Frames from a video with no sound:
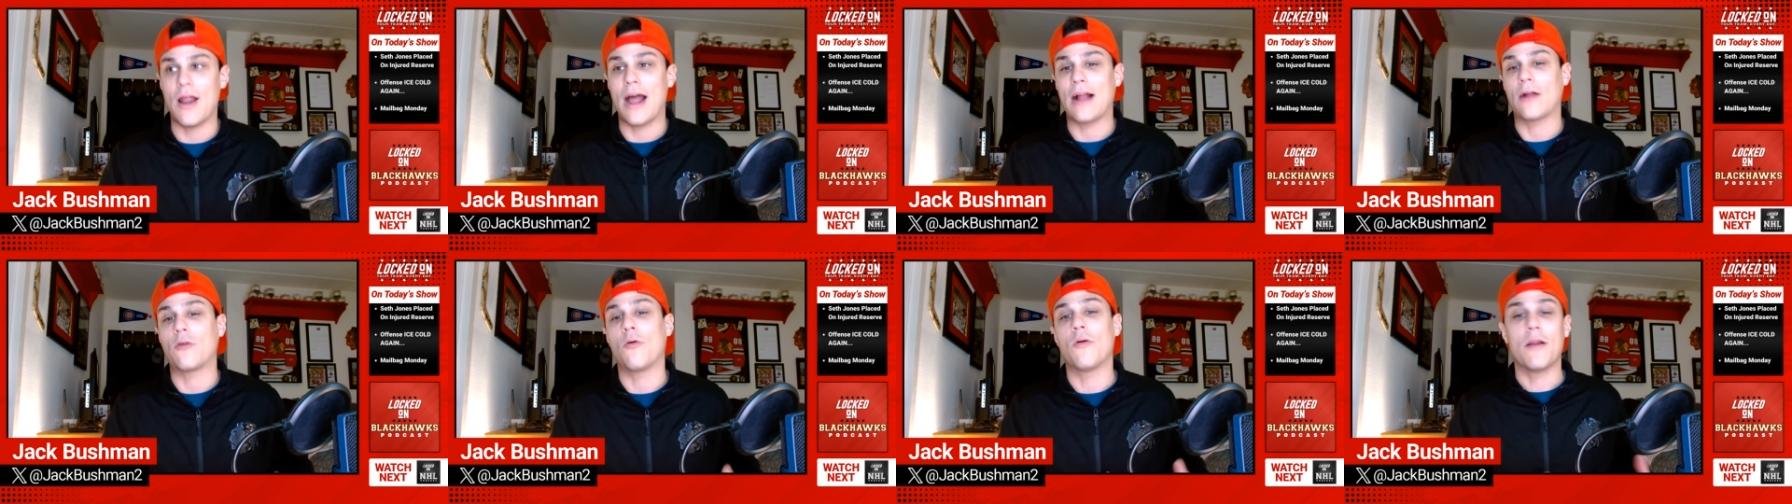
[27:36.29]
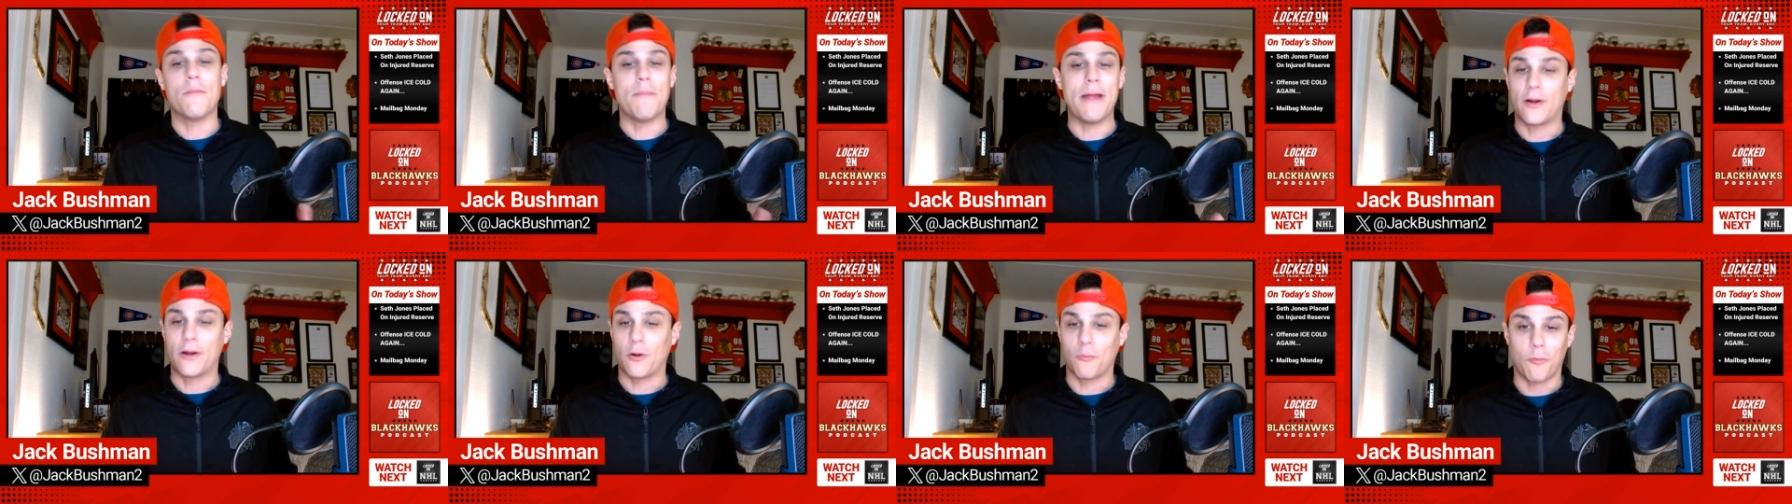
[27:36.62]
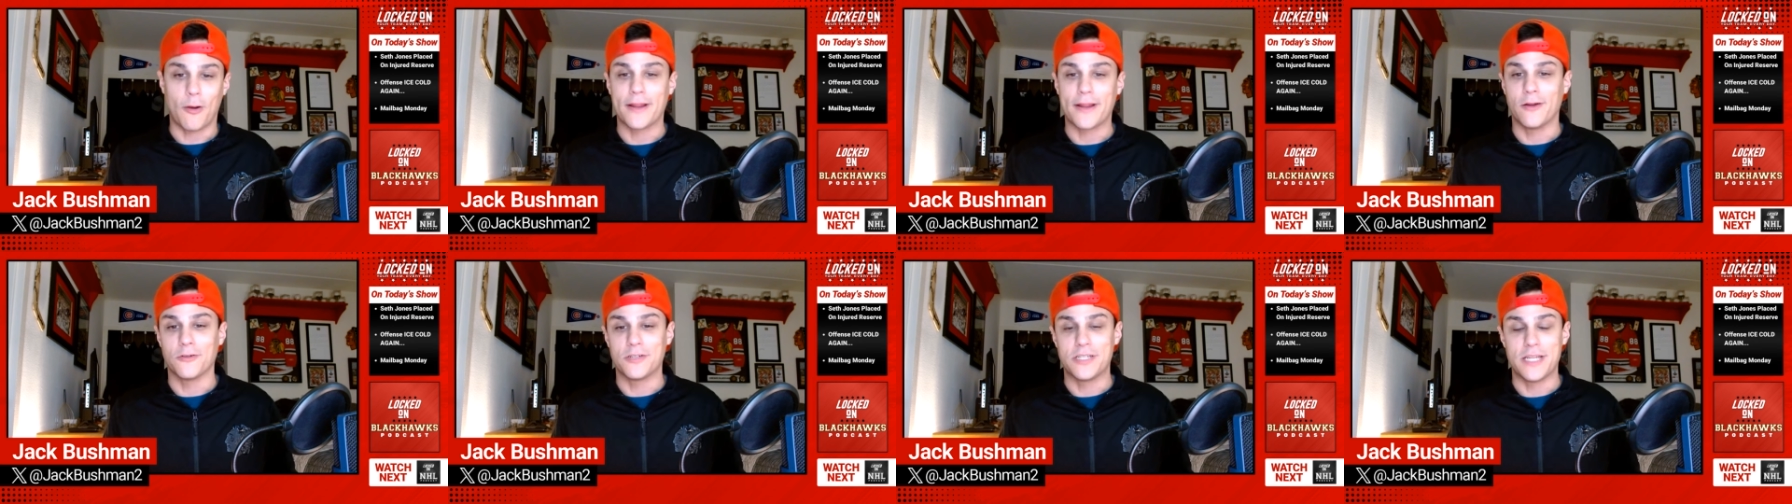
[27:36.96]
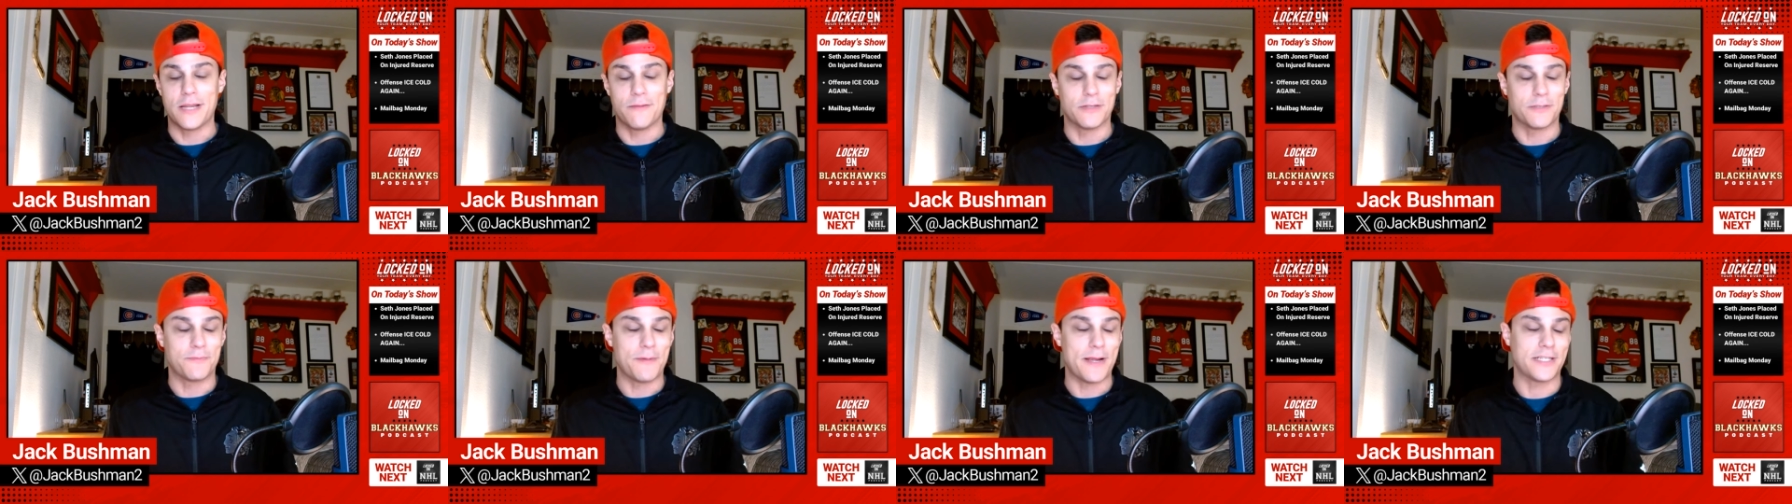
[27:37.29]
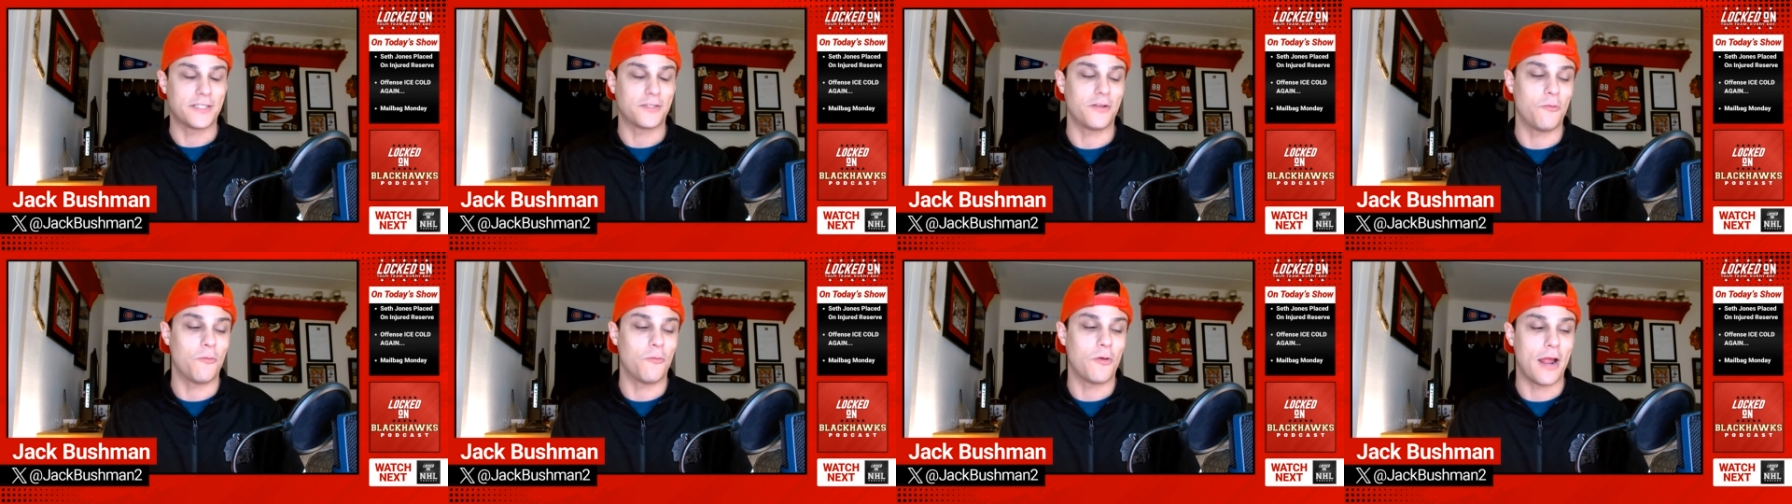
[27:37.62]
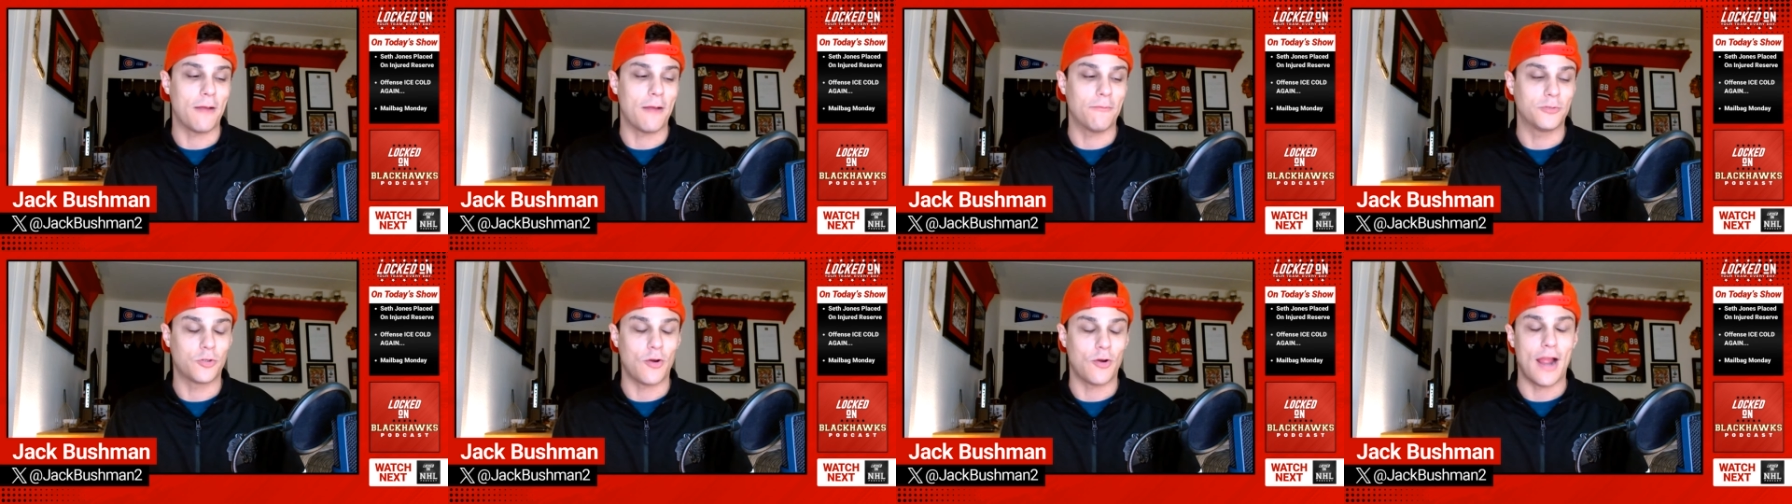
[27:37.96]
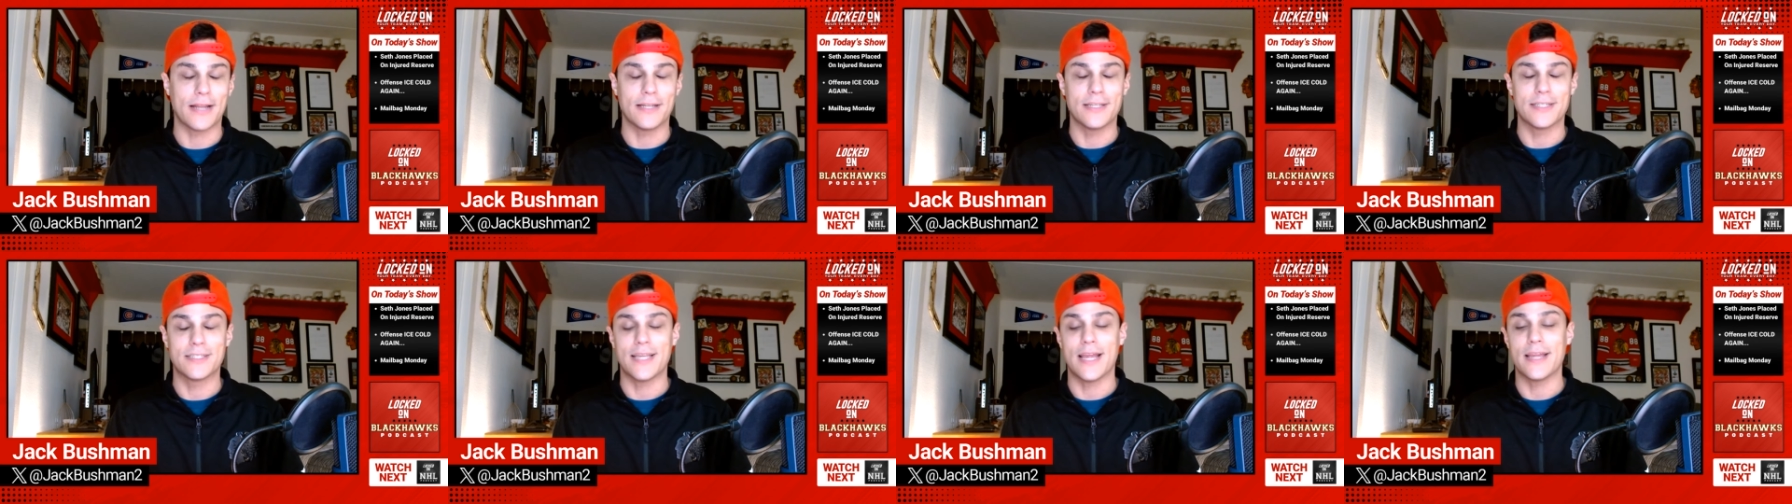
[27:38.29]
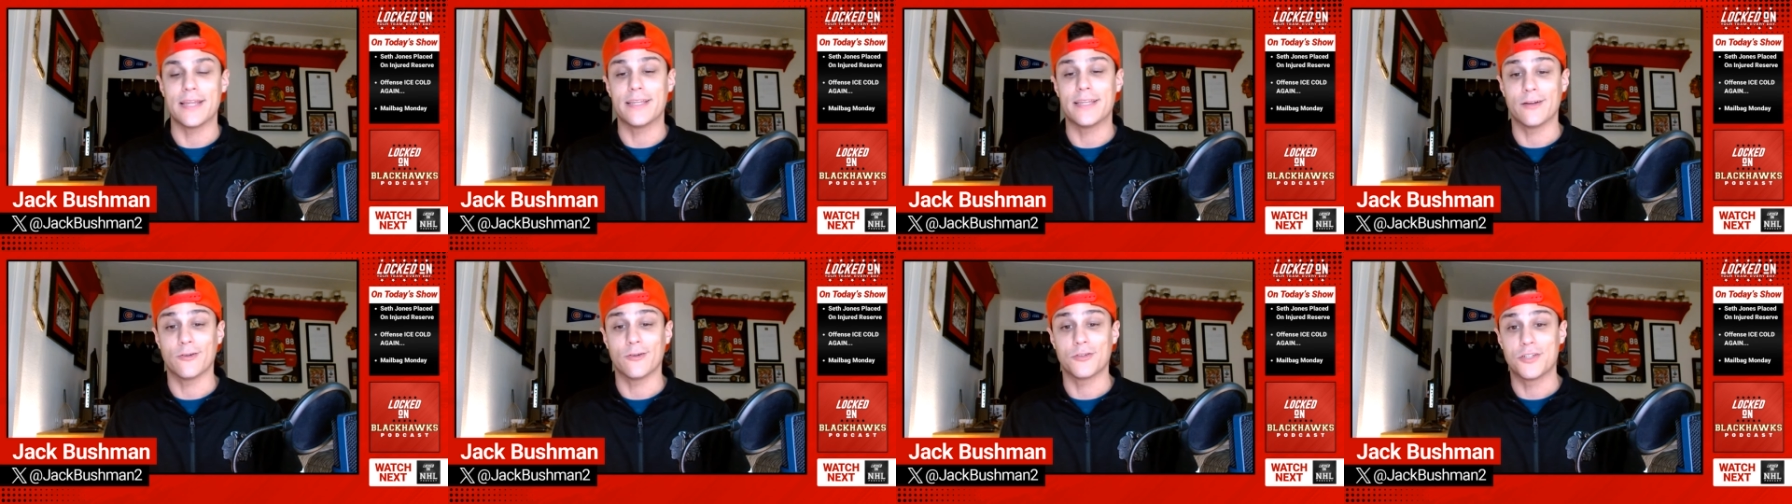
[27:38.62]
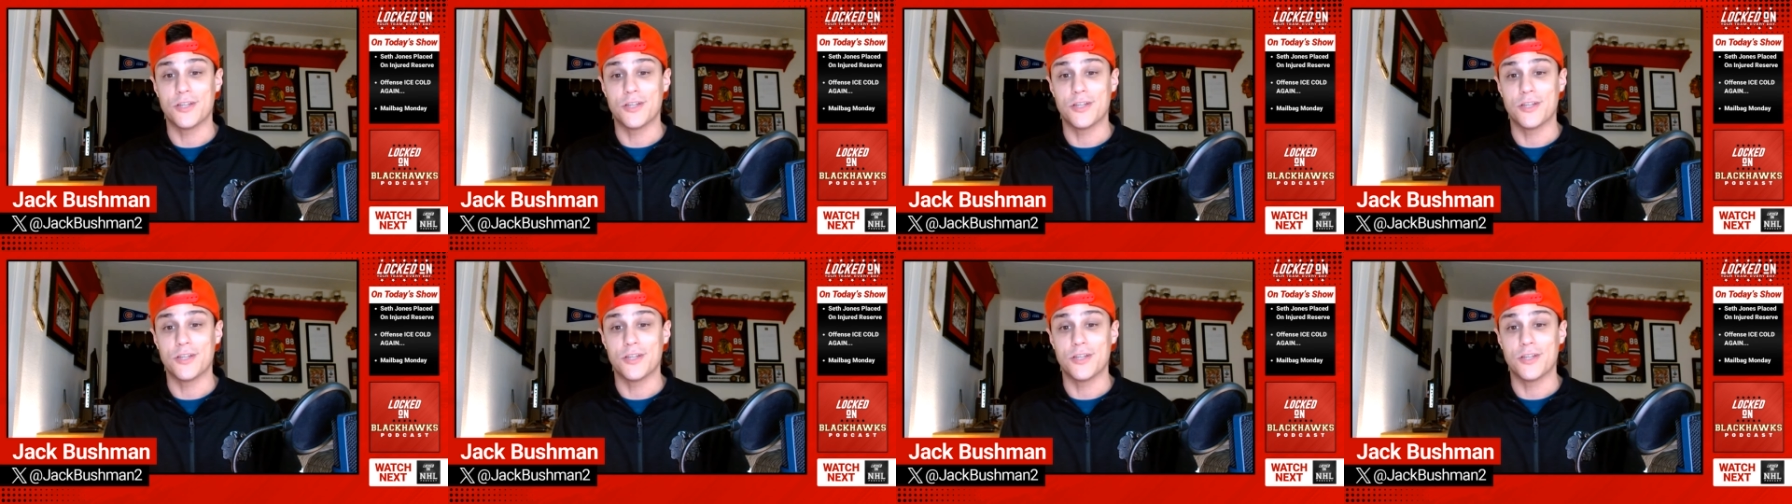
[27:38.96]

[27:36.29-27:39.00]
not going to make or break your team is basically what I'm trying to say here.